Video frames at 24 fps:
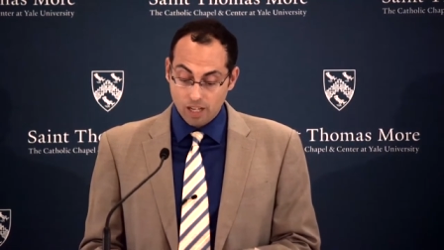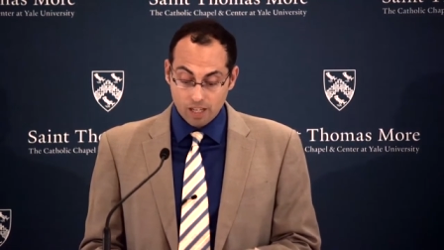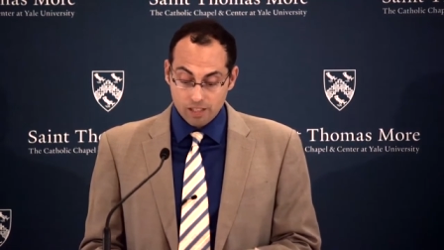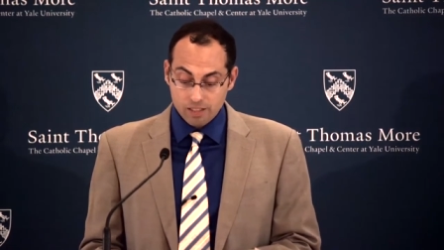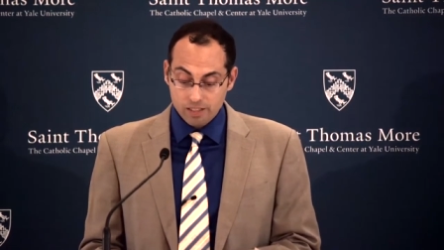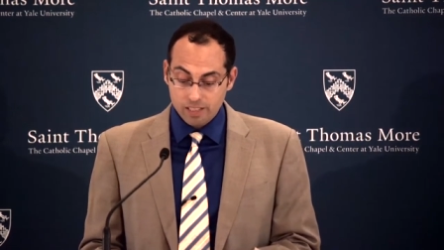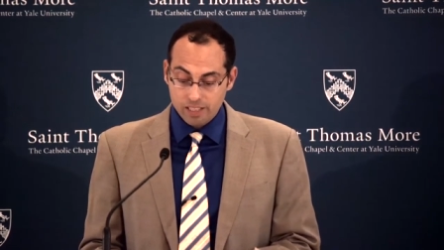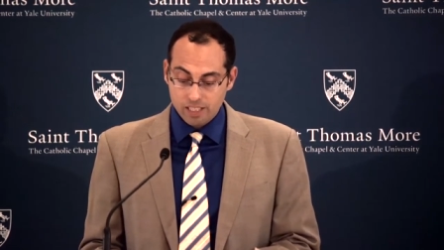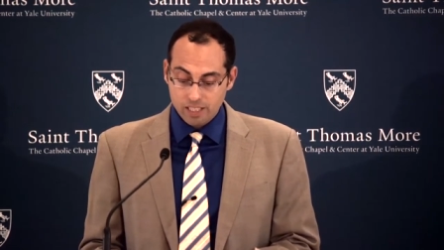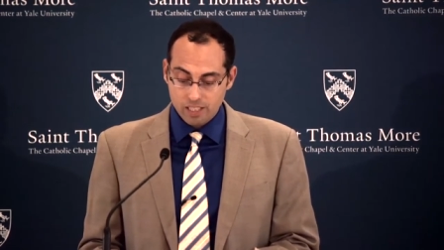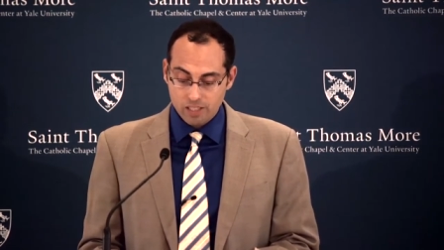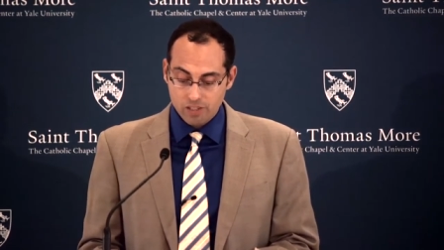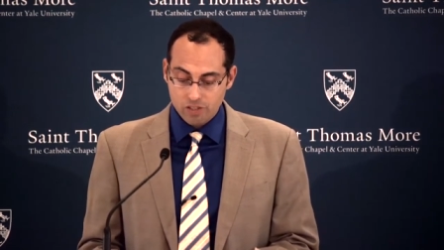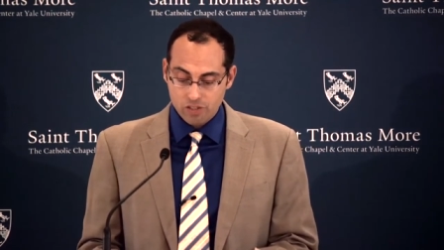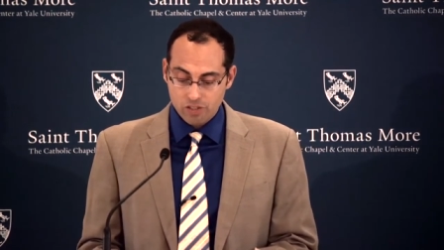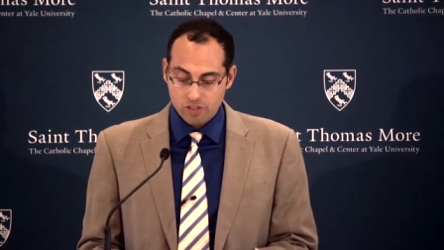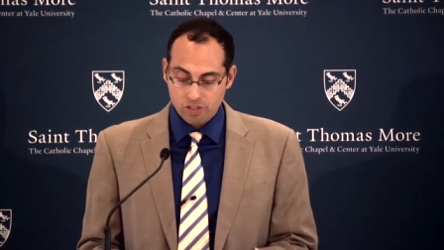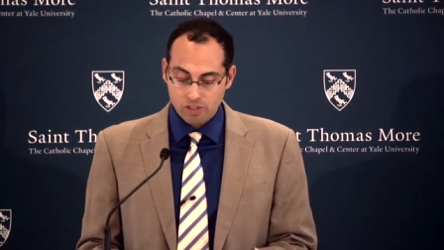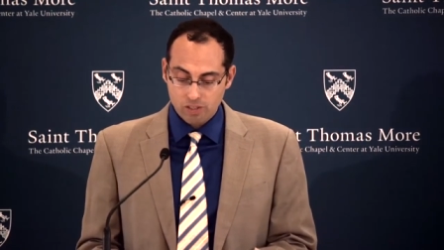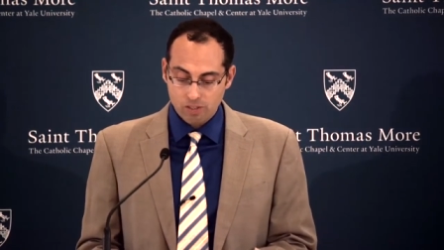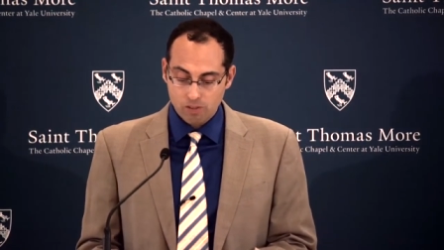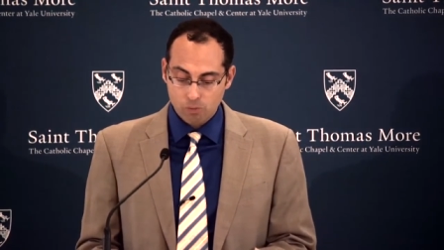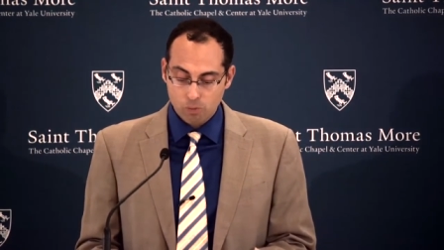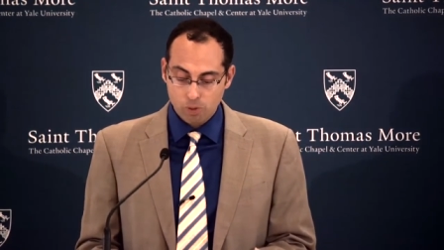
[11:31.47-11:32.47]

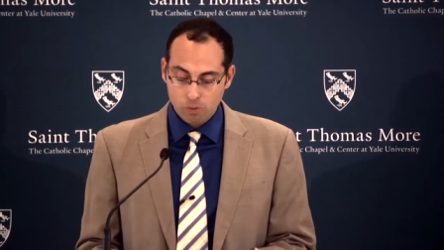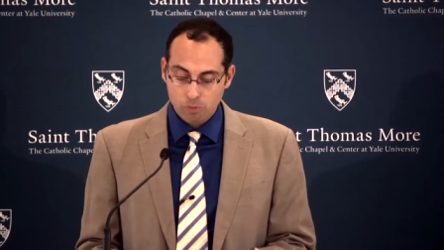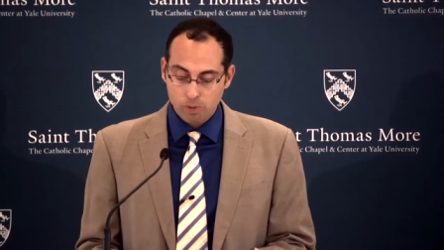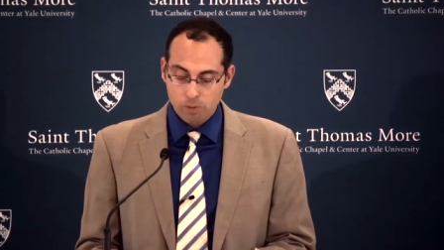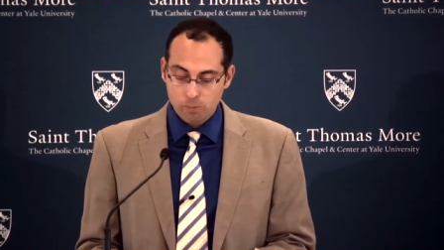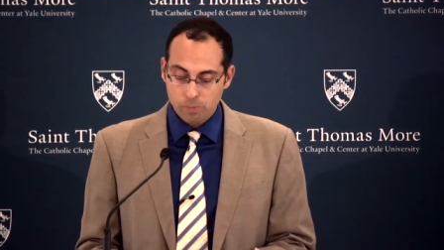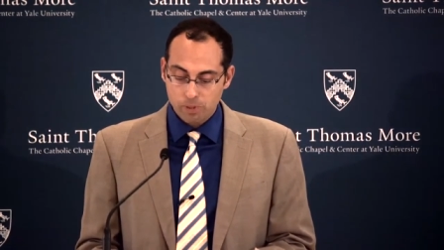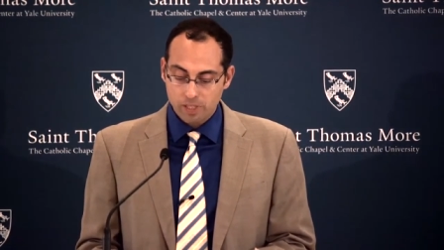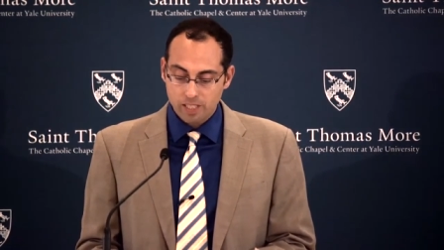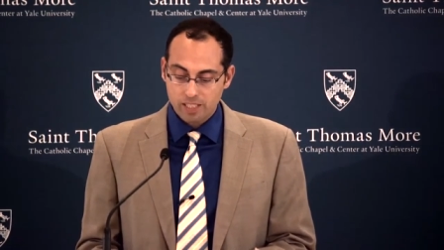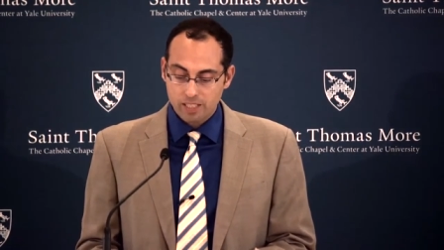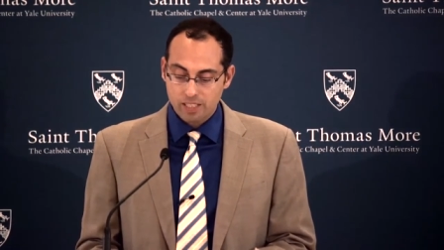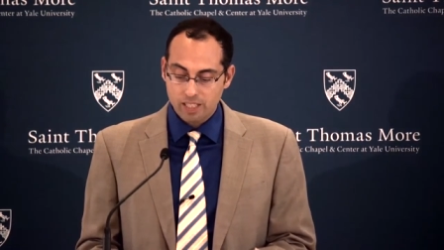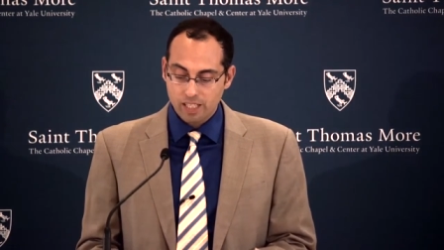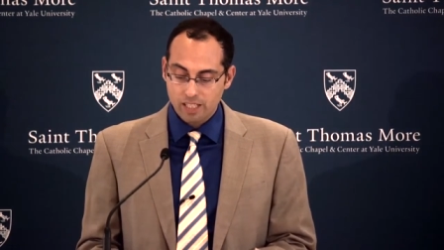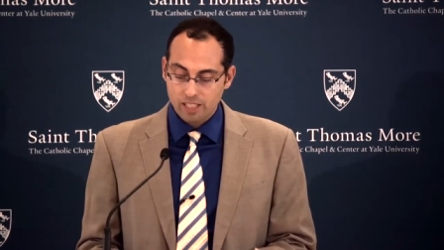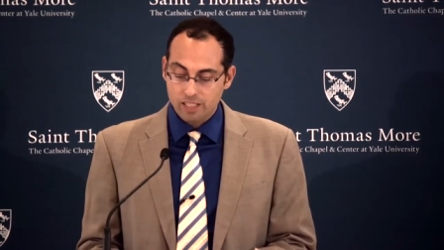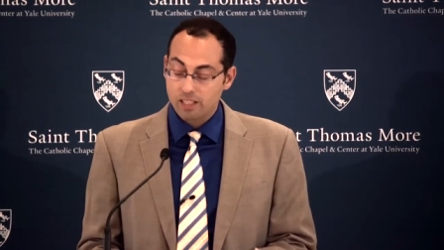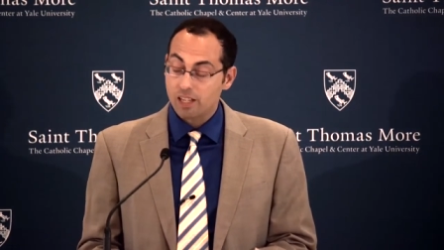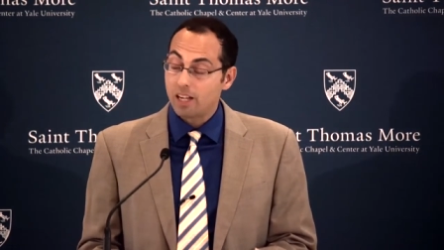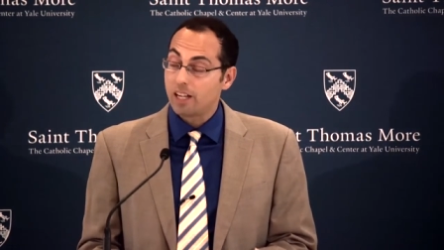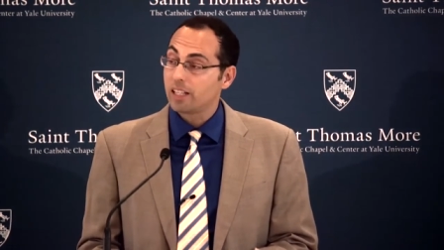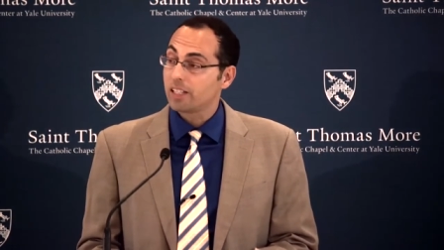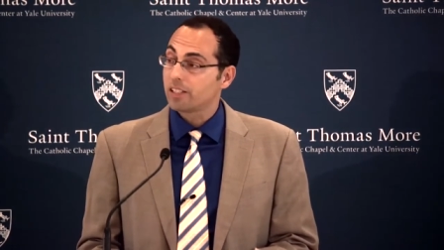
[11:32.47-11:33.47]
unleash when we bring
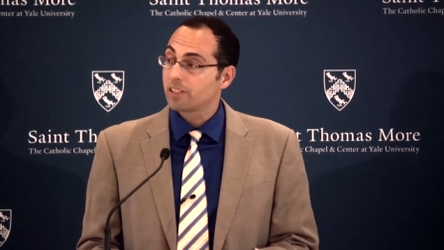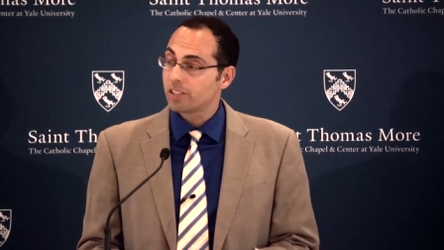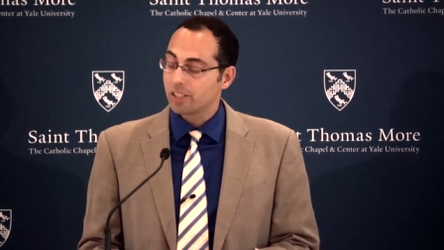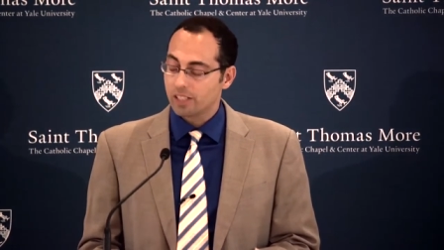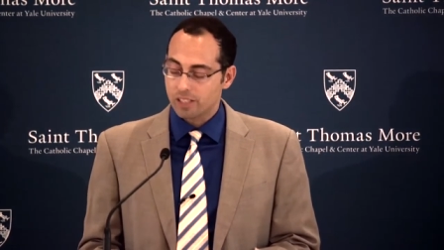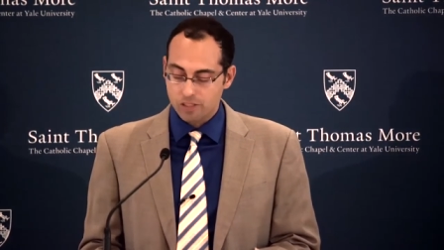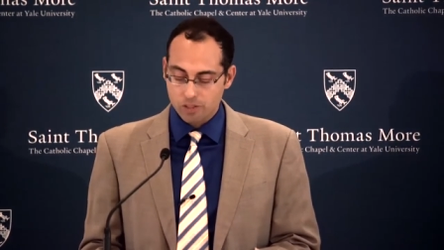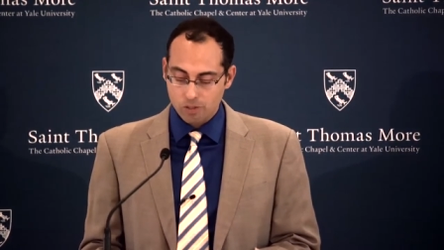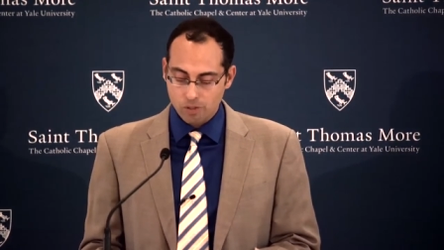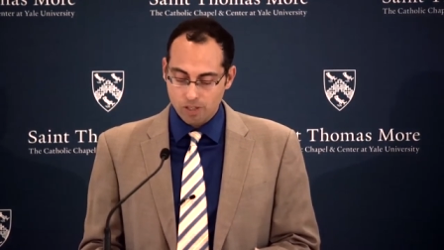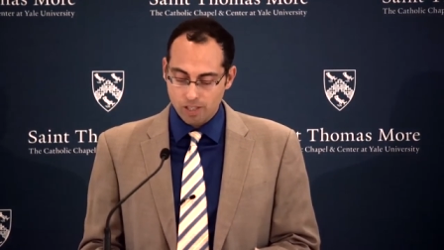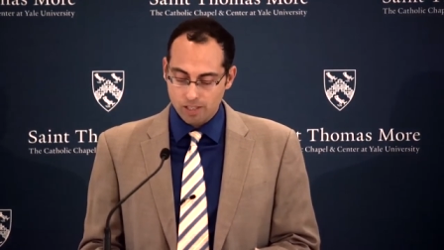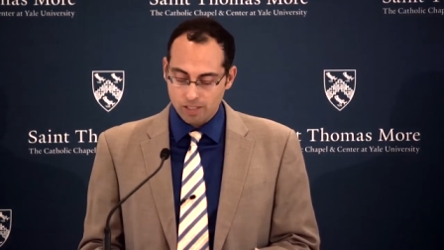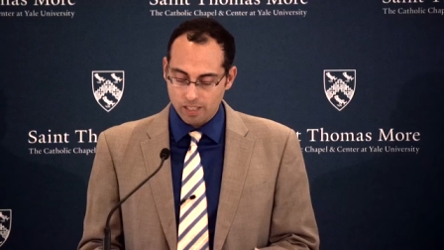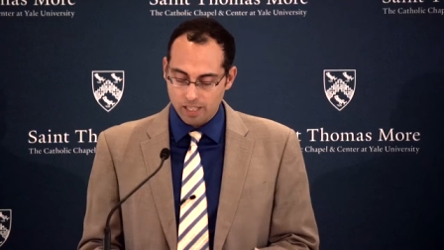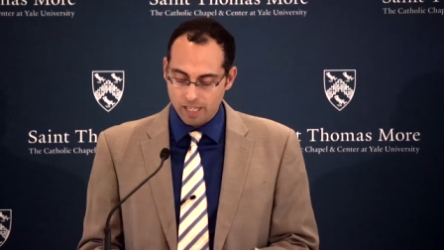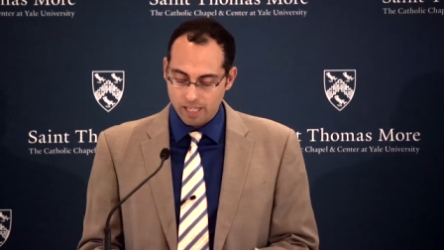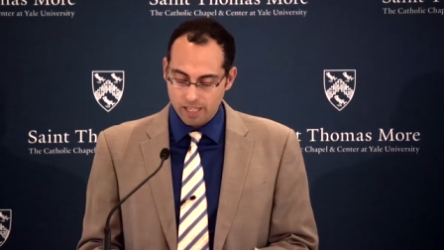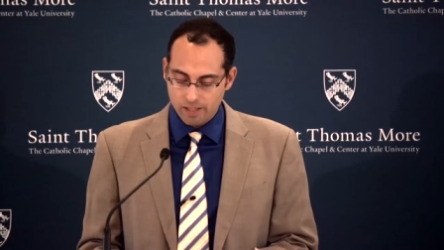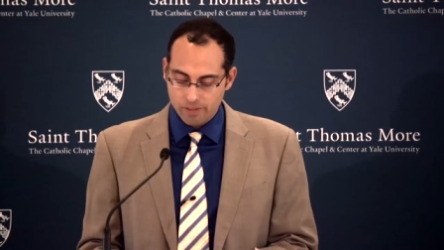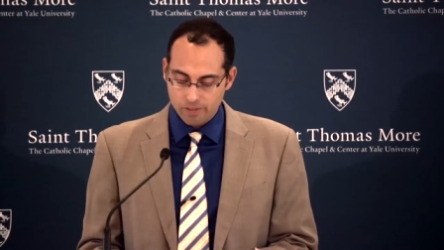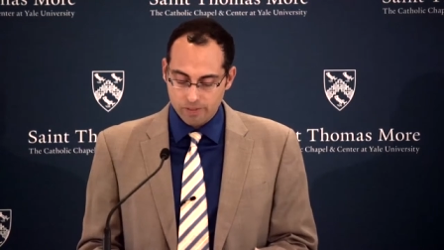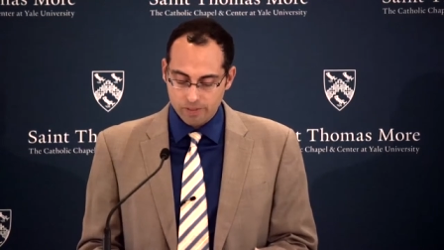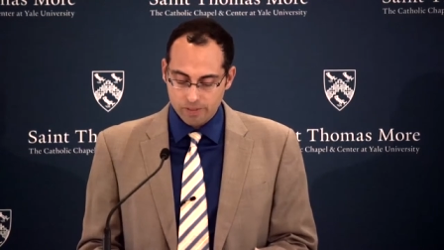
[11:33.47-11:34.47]
technology into our
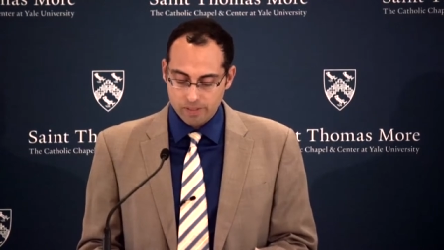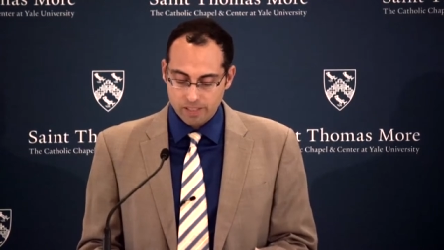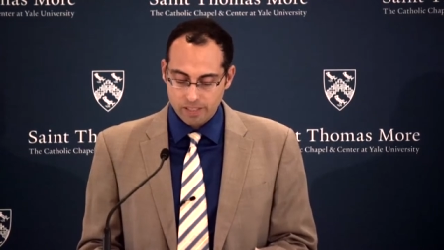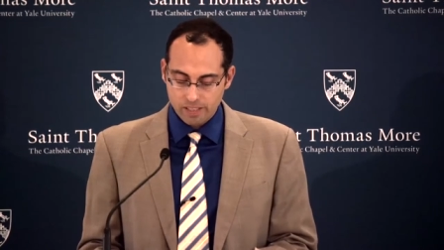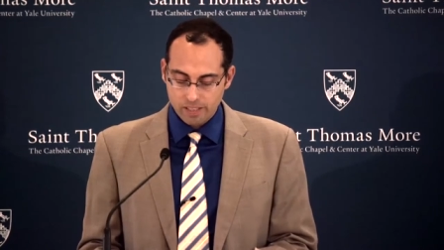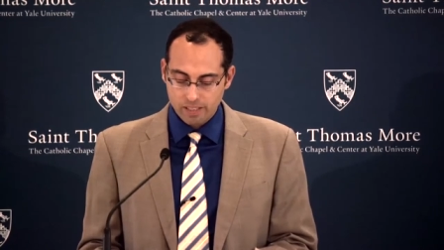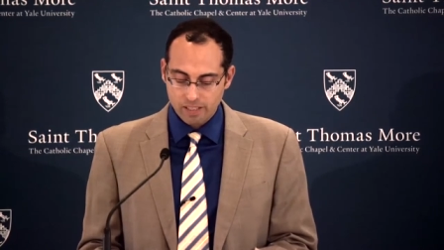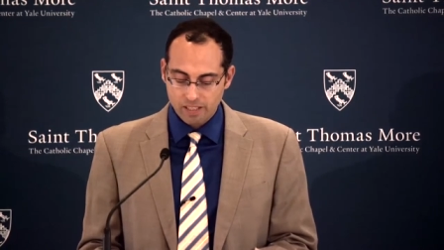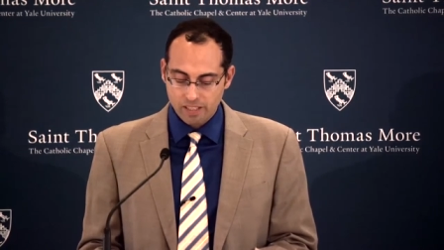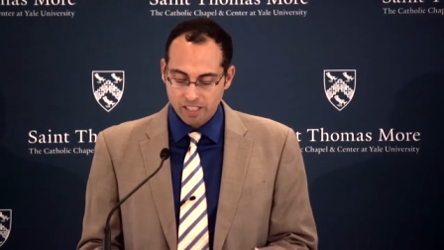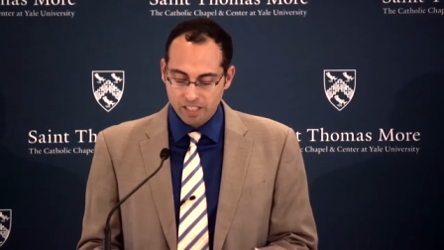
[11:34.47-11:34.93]
lives?